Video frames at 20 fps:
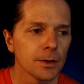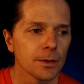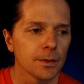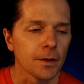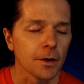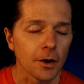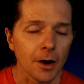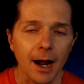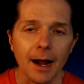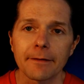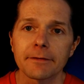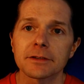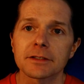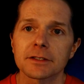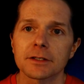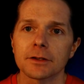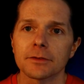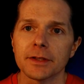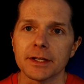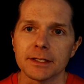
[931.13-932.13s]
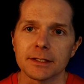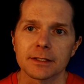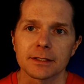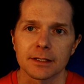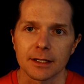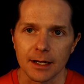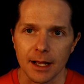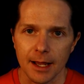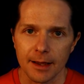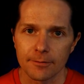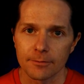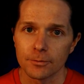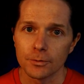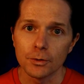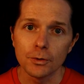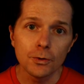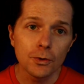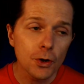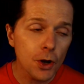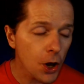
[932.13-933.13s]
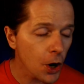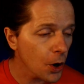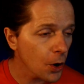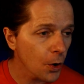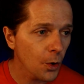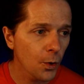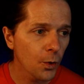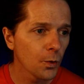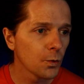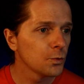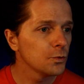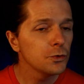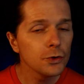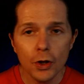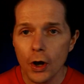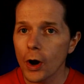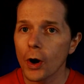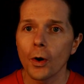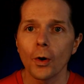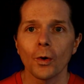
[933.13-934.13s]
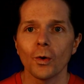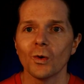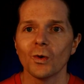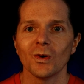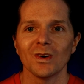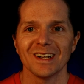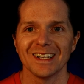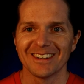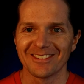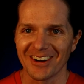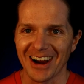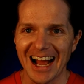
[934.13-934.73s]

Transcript: There are obviously elites, and I have no